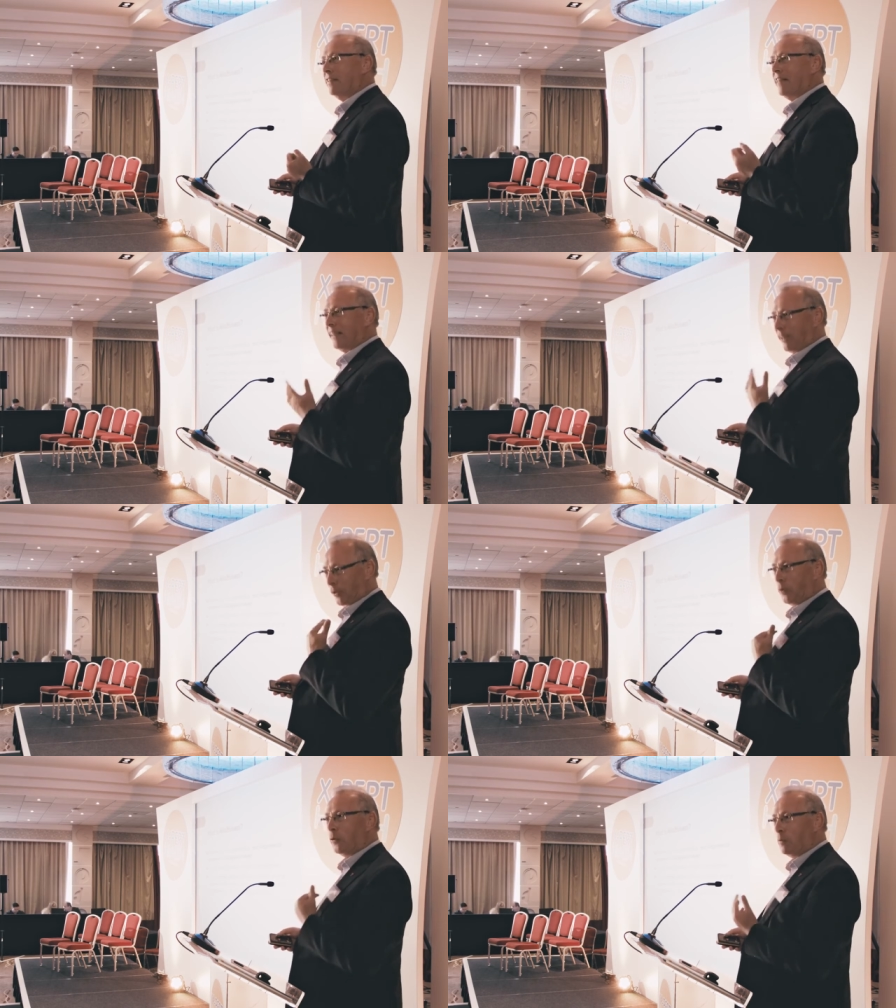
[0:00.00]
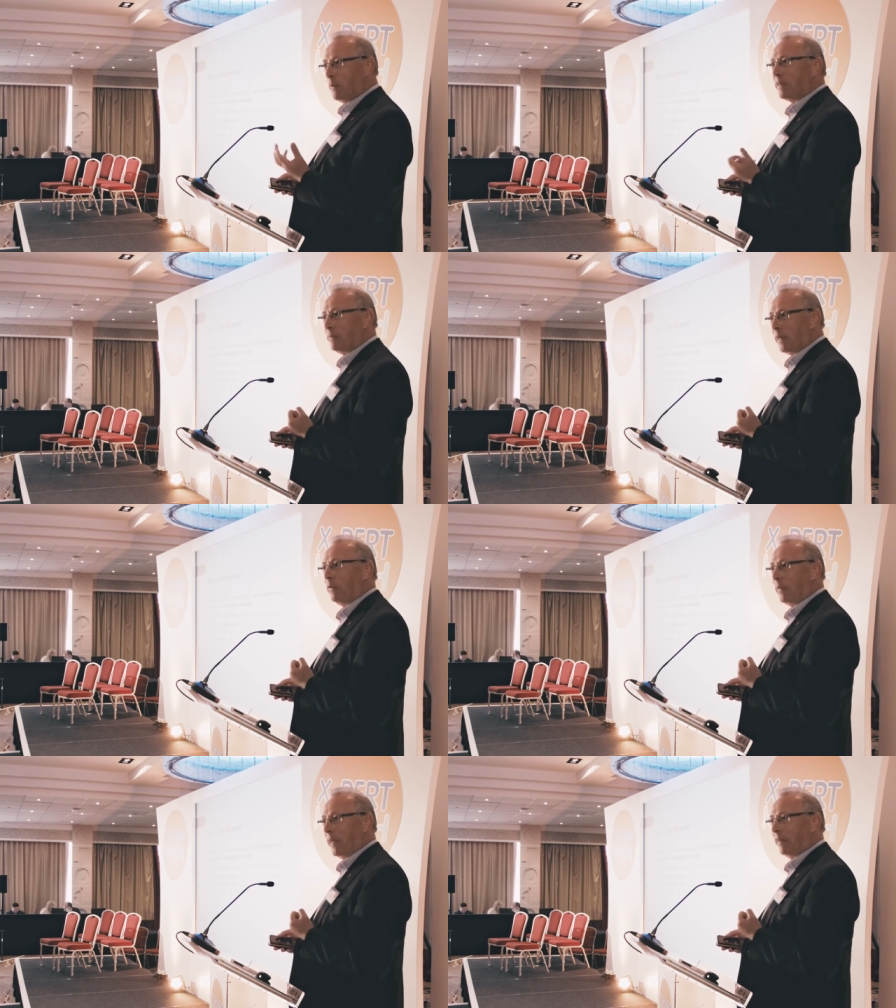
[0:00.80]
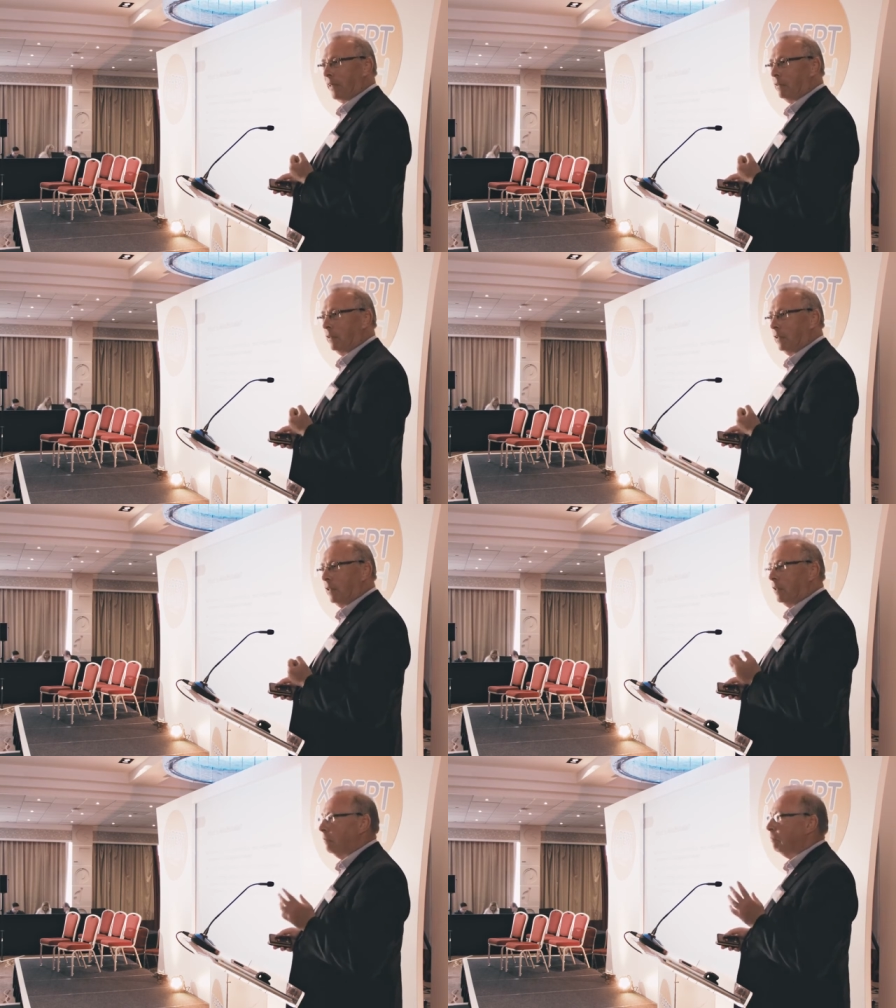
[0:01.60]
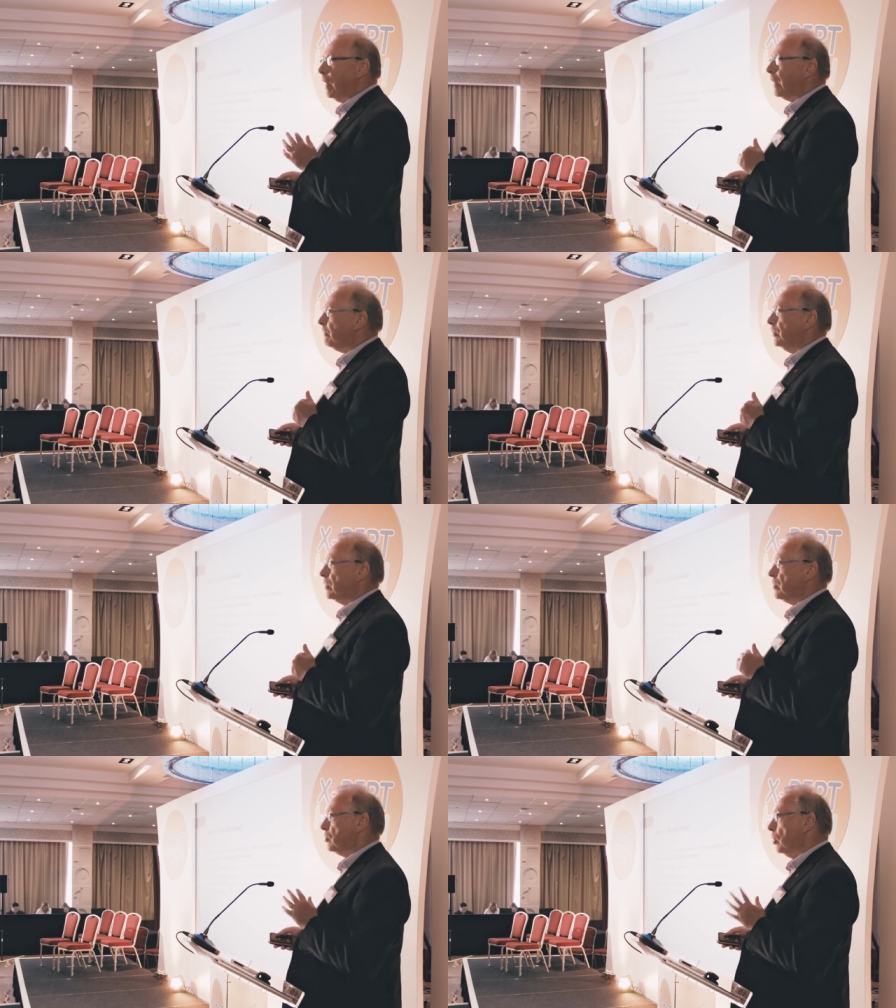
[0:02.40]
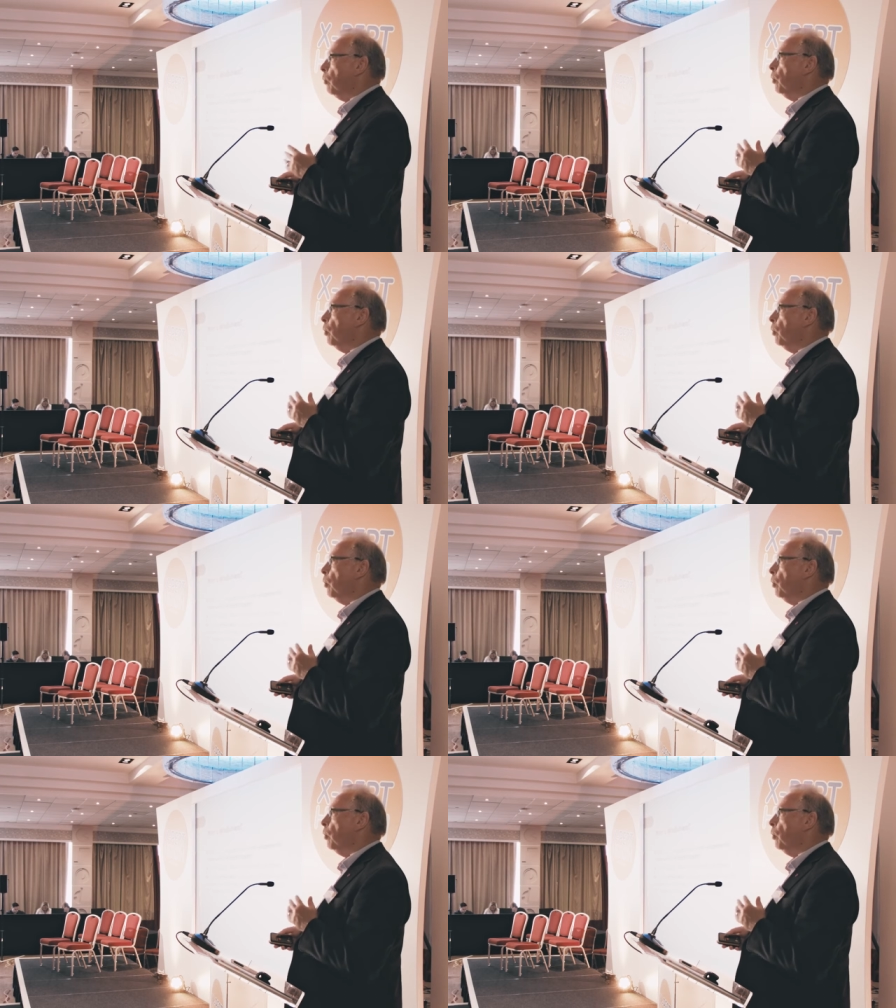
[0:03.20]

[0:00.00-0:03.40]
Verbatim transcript: is like the guru bit of me coming out there. mindfulness is not